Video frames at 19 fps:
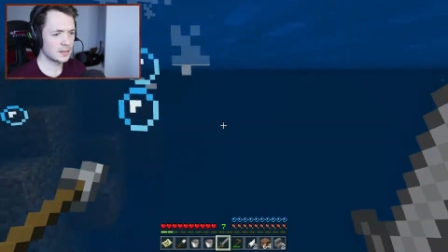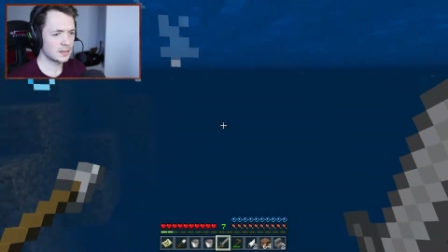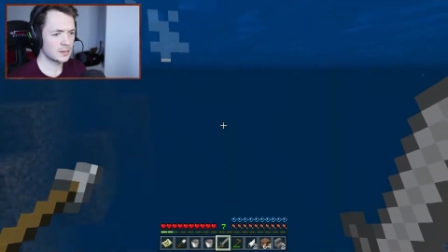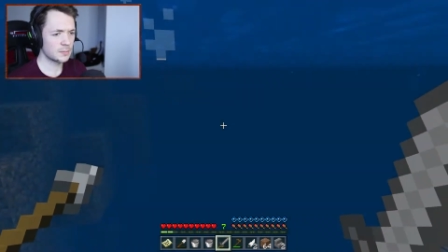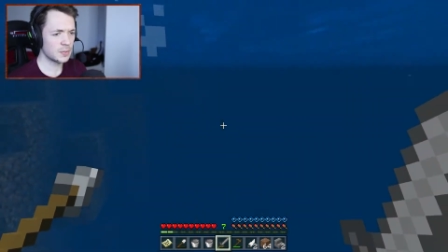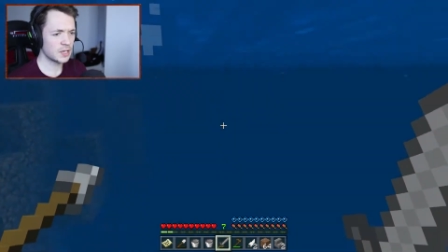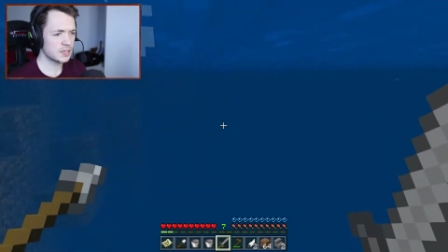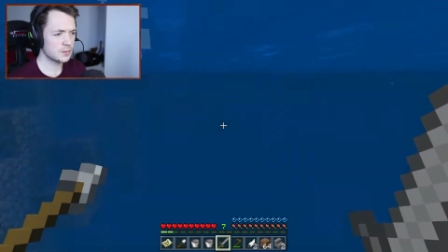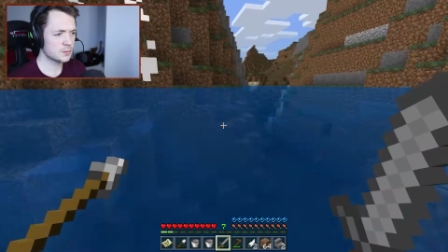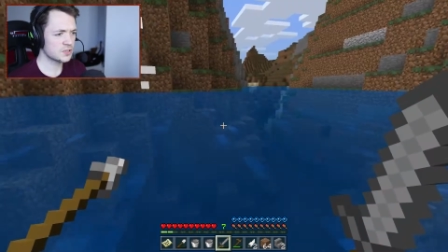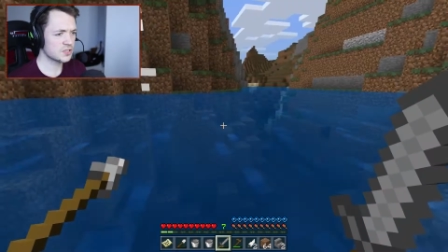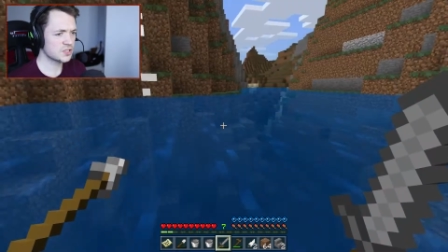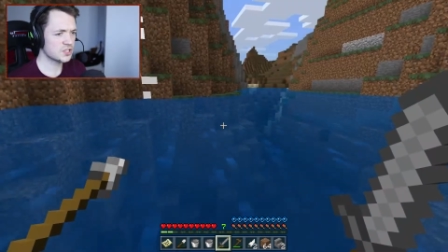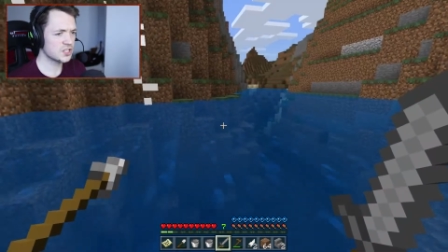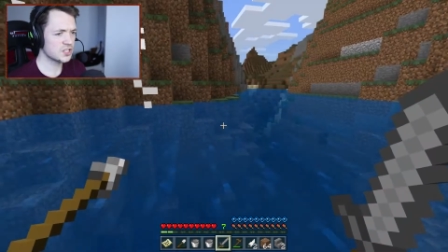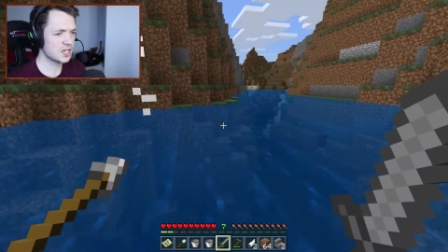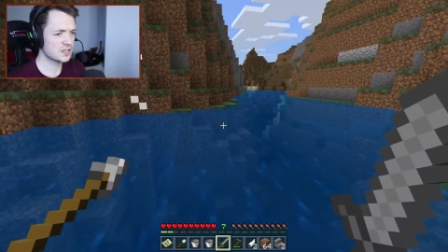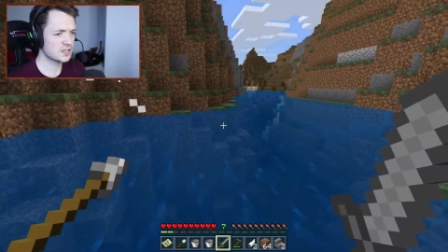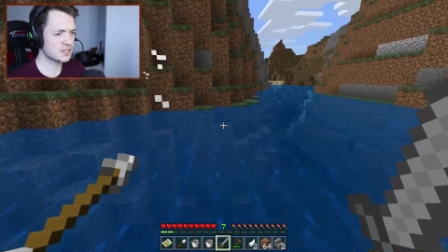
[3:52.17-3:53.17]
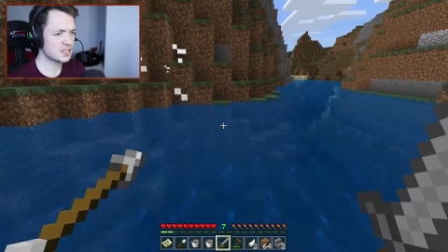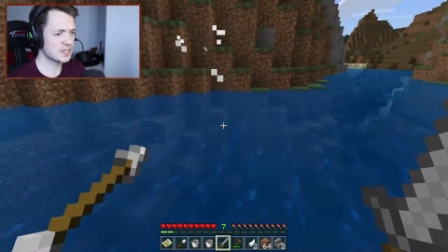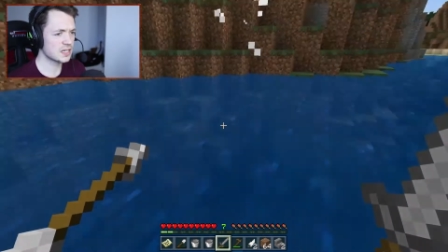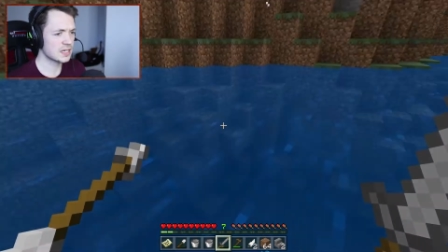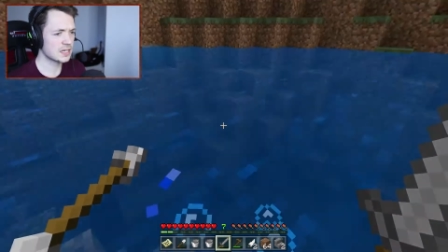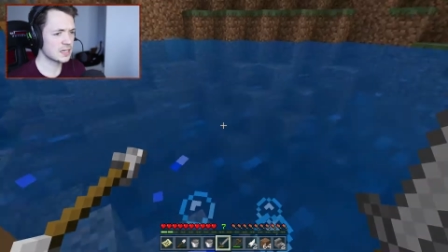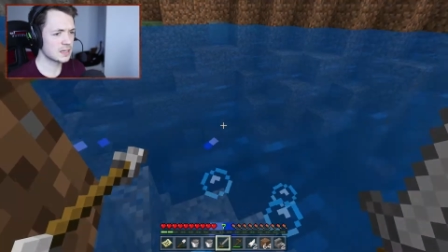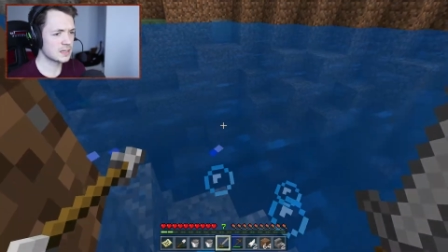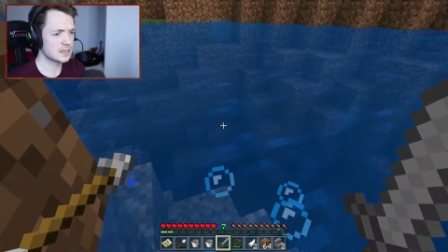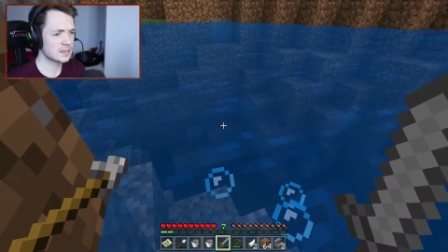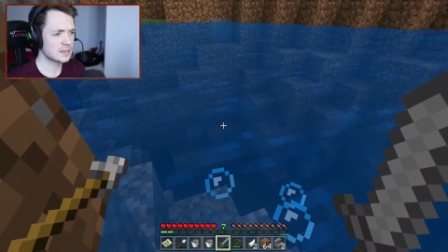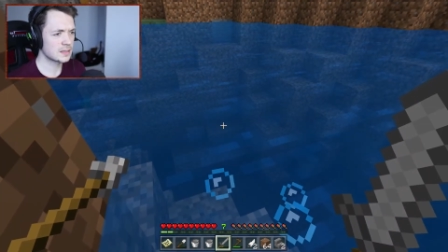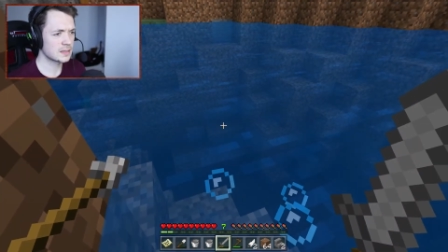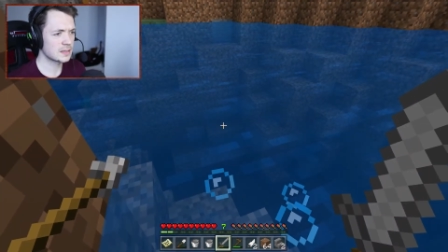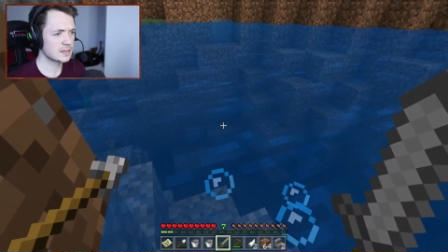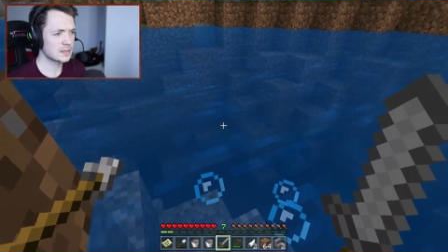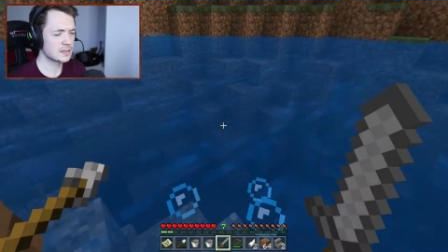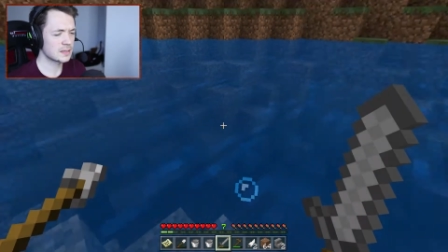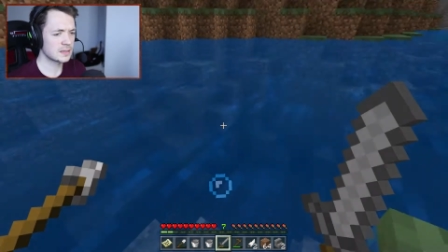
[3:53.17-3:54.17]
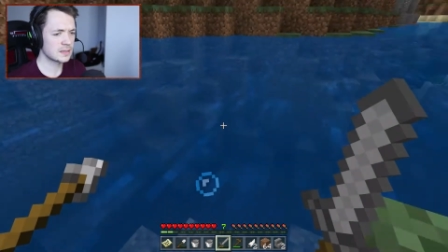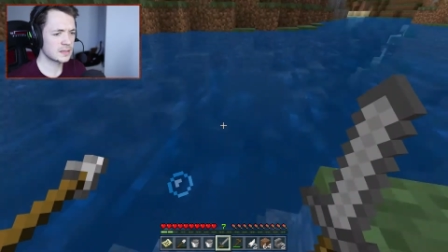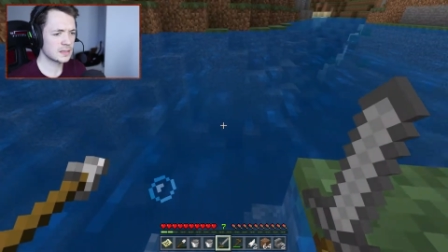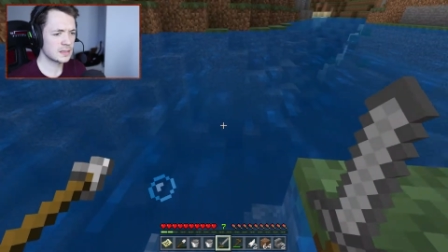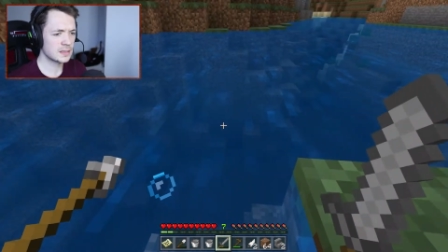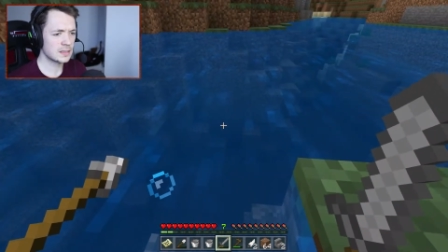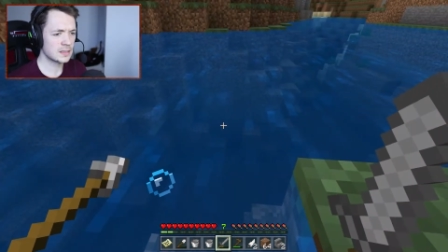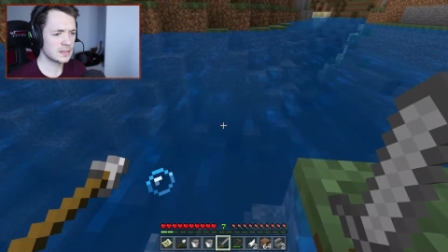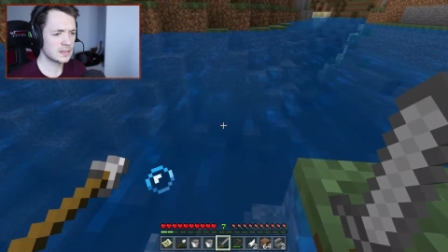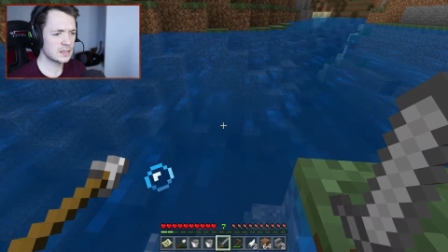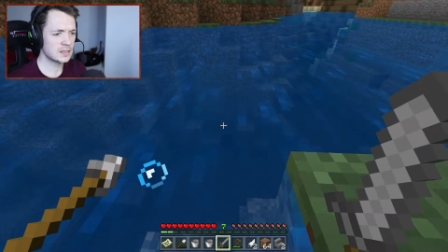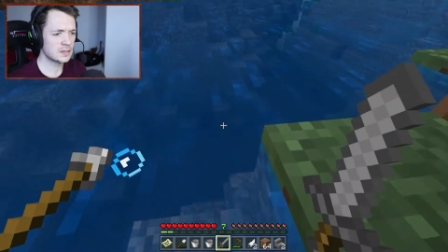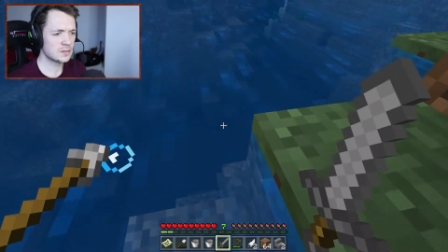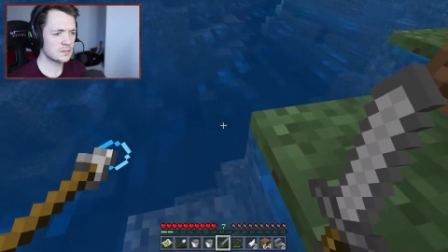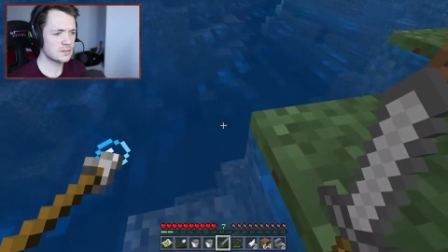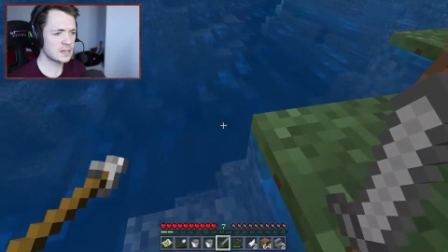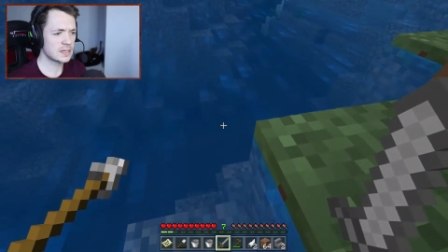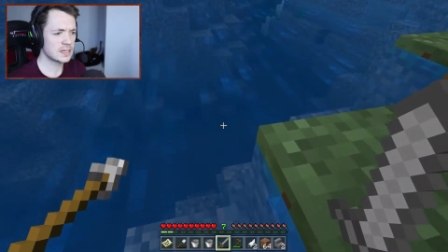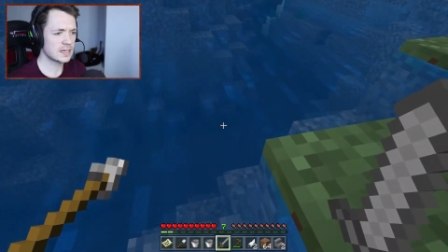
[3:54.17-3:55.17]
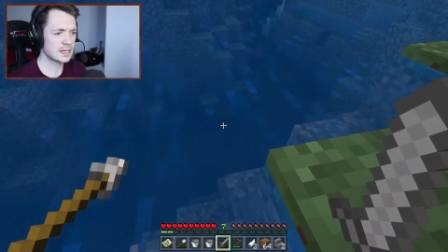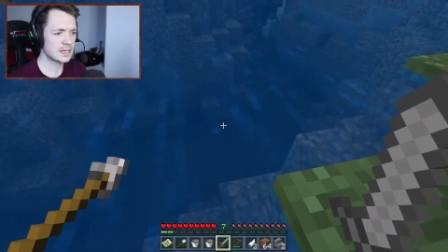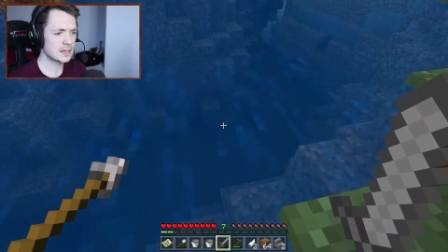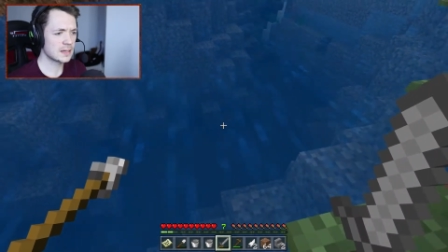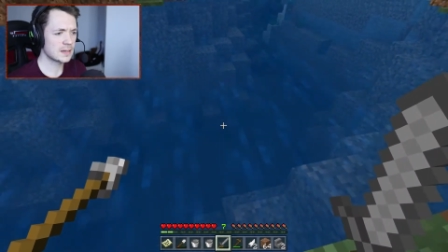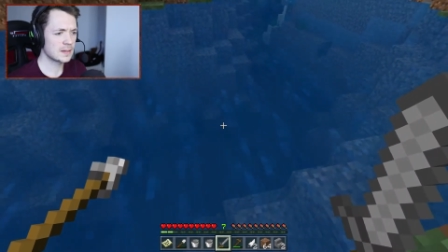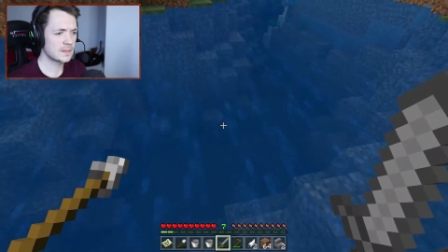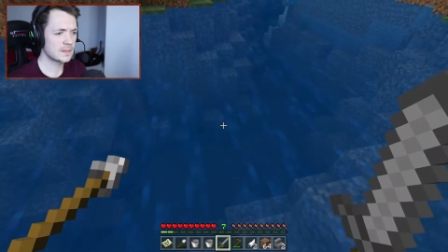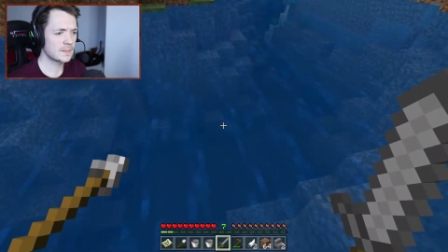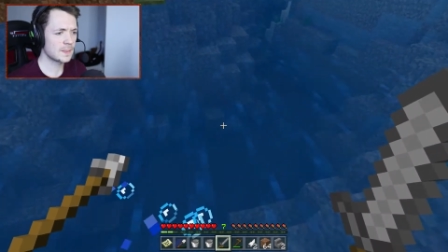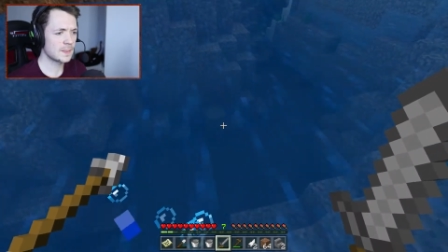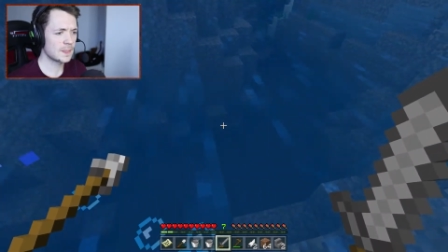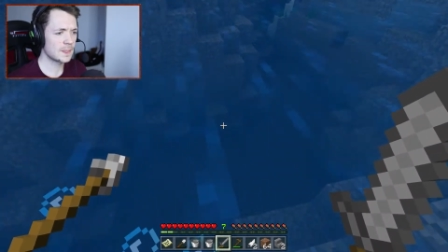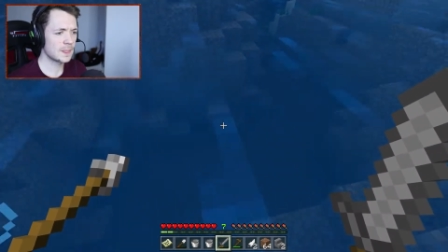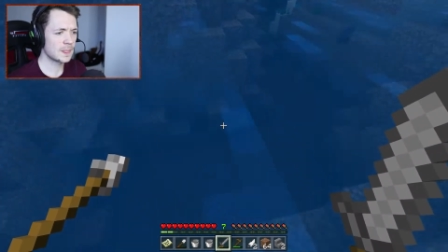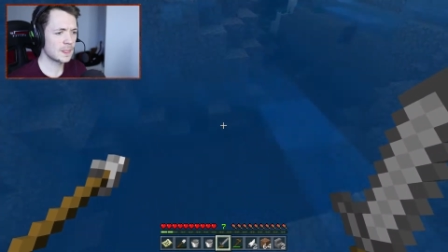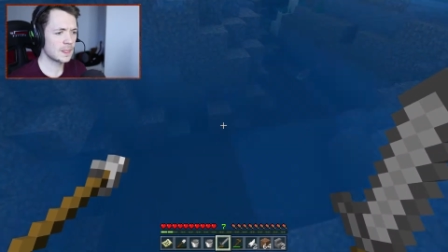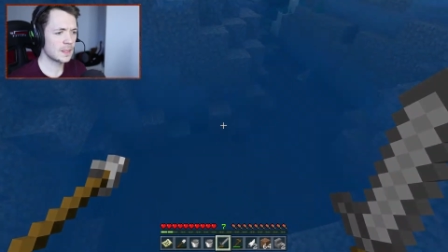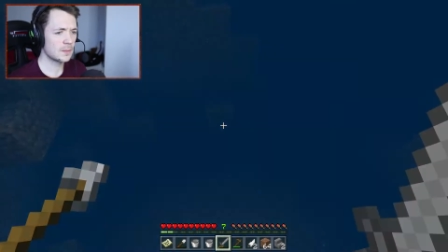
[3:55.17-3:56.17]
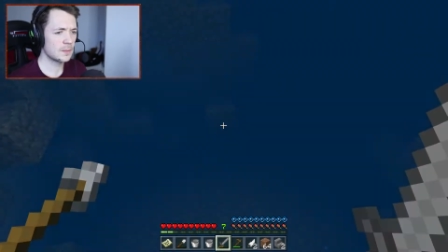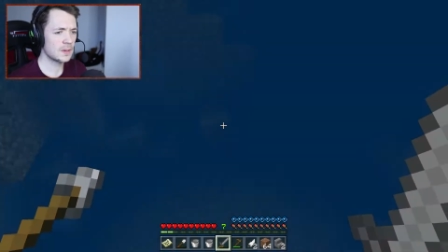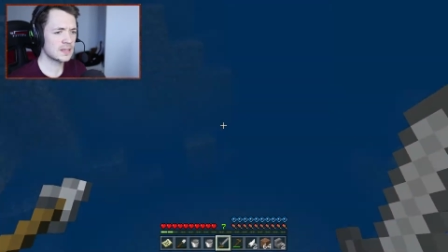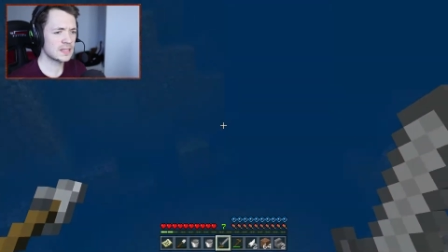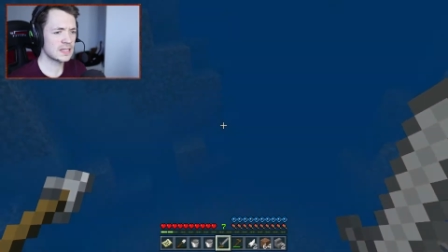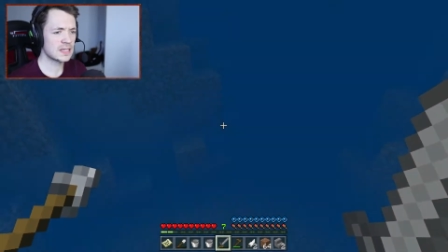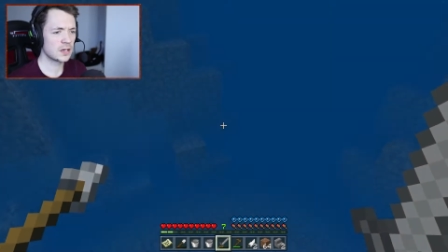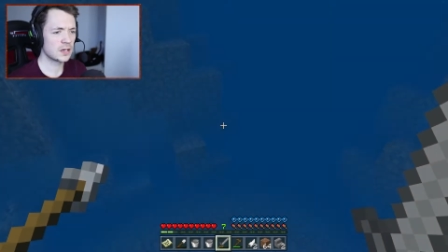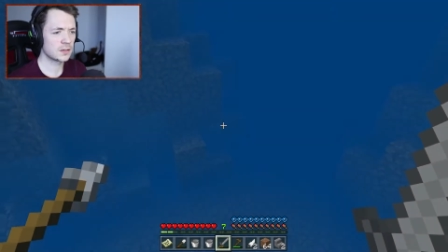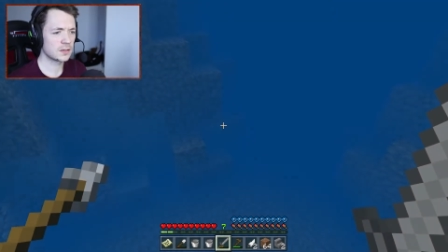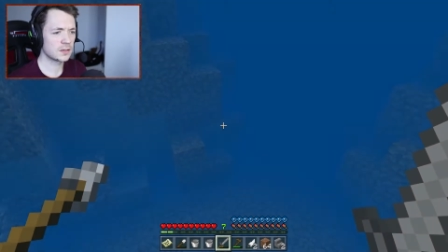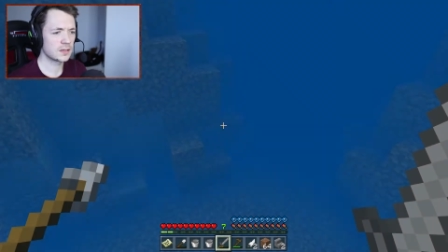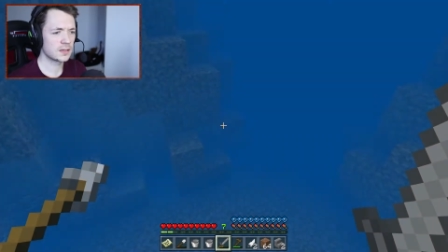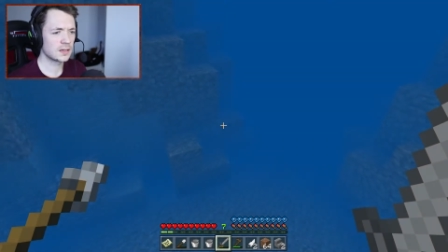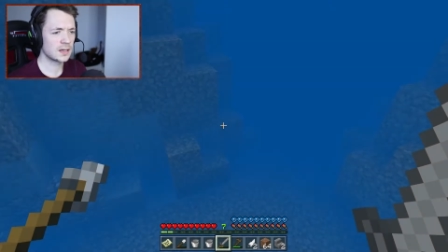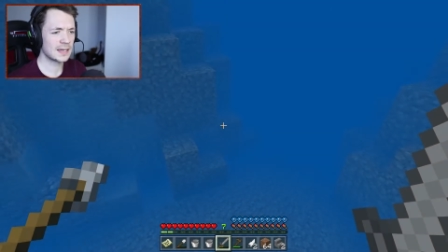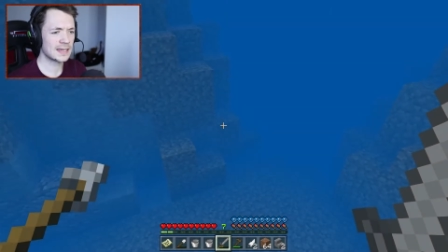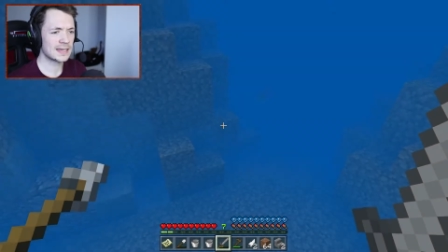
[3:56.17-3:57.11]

The buddy was just here. Intriguing. Where's he gone? I